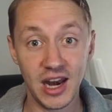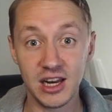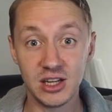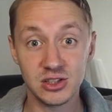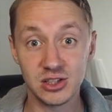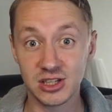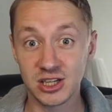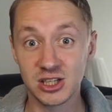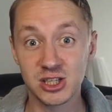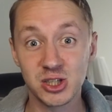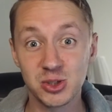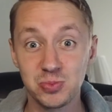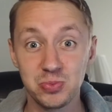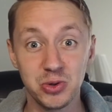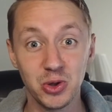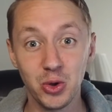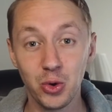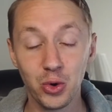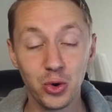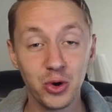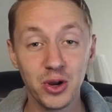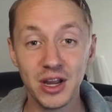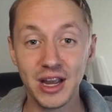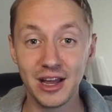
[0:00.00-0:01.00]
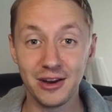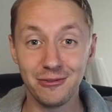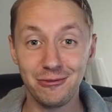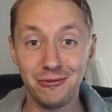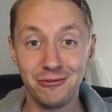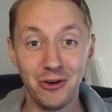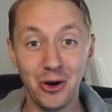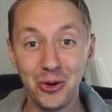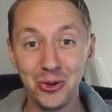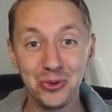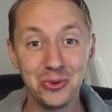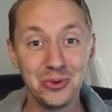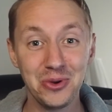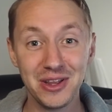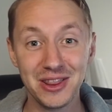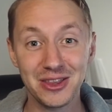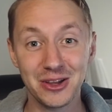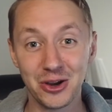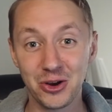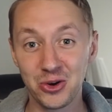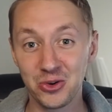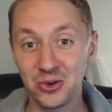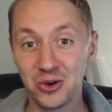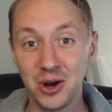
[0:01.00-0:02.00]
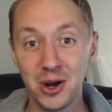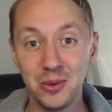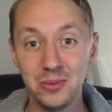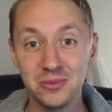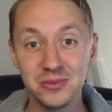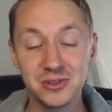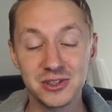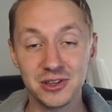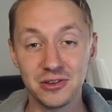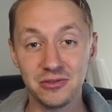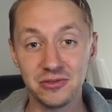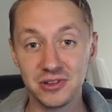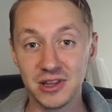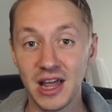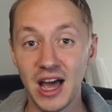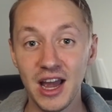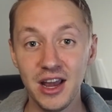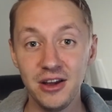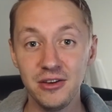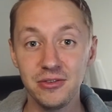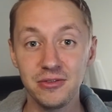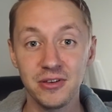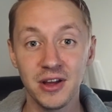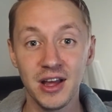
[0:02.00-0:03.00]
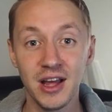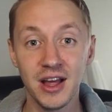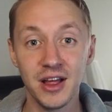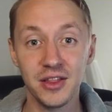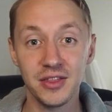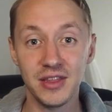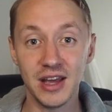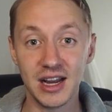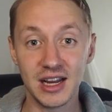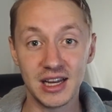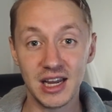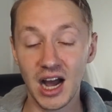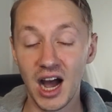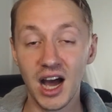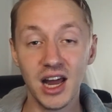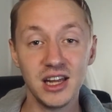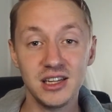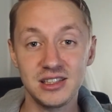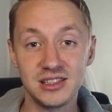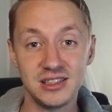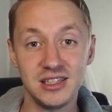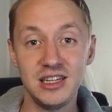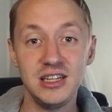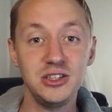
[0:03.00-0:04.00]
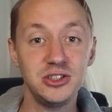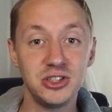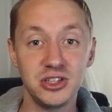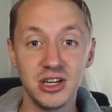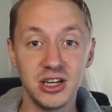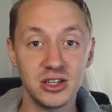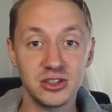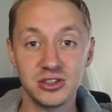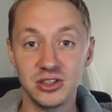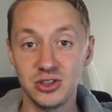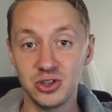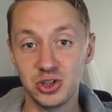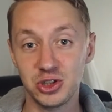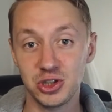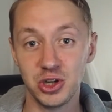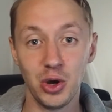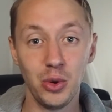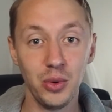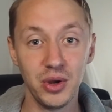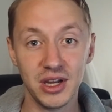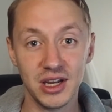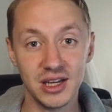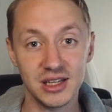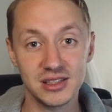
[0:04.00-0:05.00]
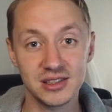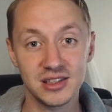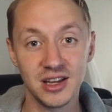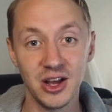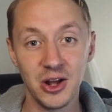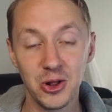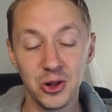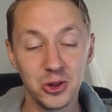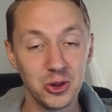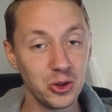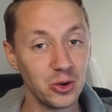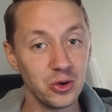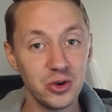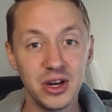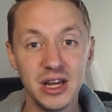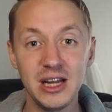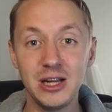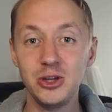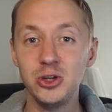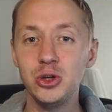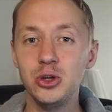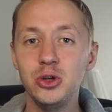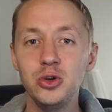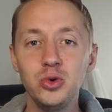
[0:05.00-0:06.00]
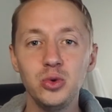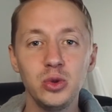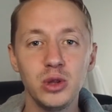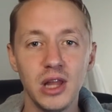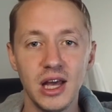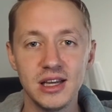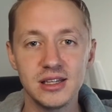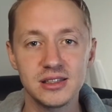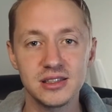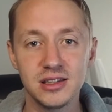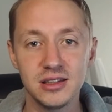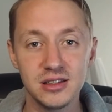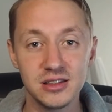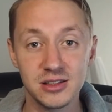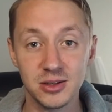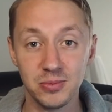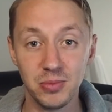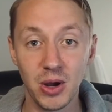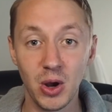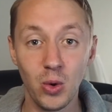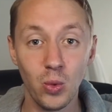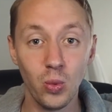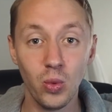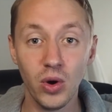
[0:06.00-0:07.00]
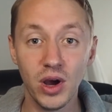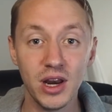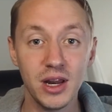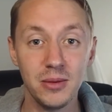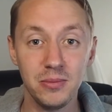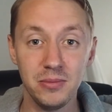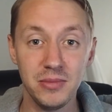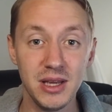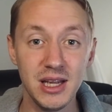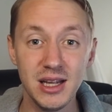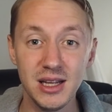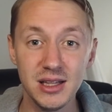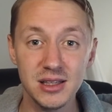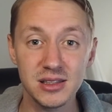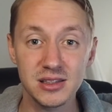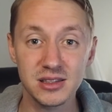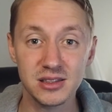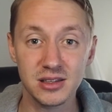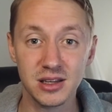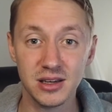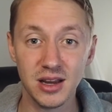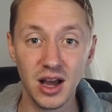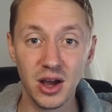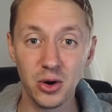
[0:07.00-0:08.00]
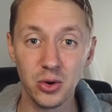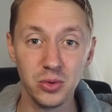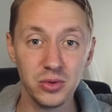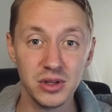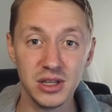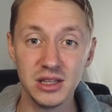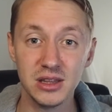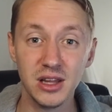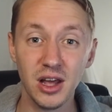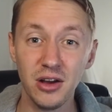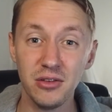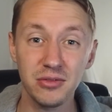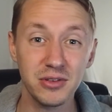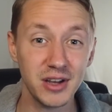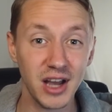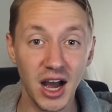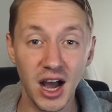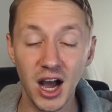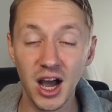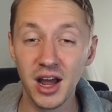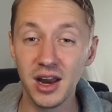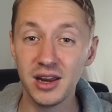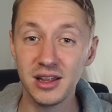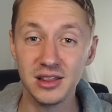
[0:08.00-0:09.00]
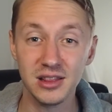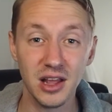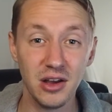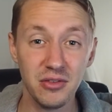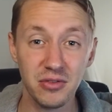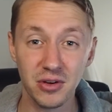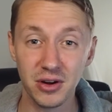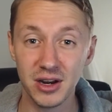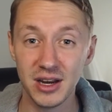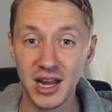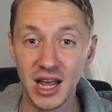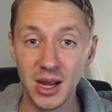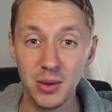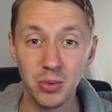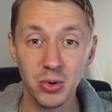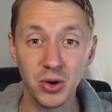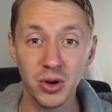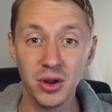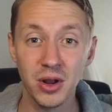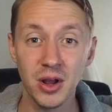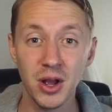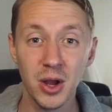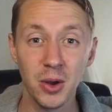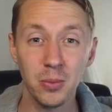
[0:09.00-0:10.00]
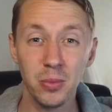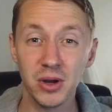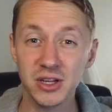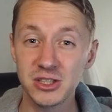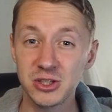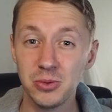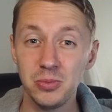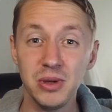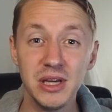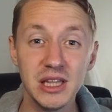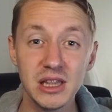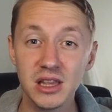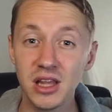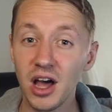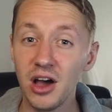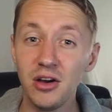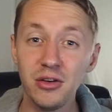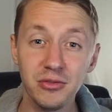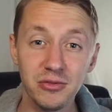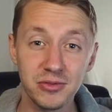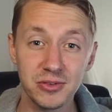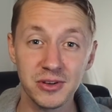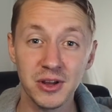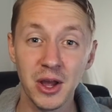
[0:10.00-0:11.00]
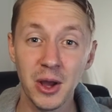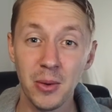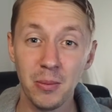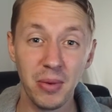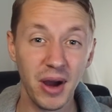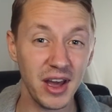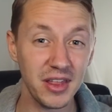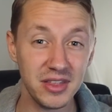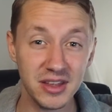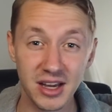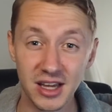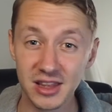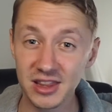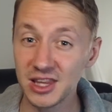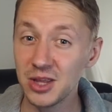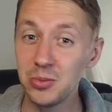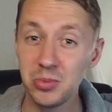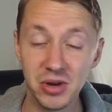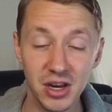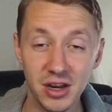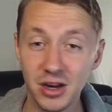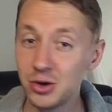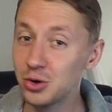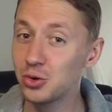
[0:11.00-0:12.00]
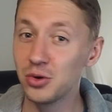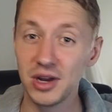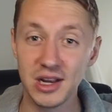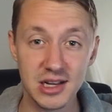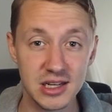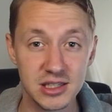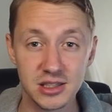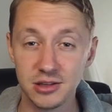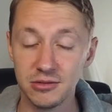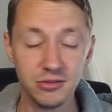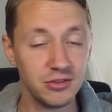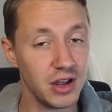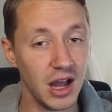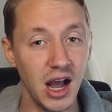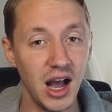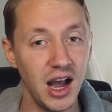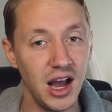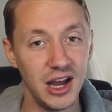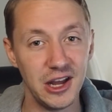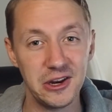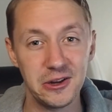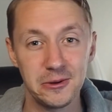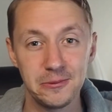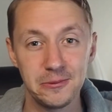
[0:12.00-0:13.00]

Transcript: is exploring and following the crumbs of life that God is teaching us and showing us, learning new lessons about what it means to not only love God and love our neighbor, but to be loved by the unlimited grace of God.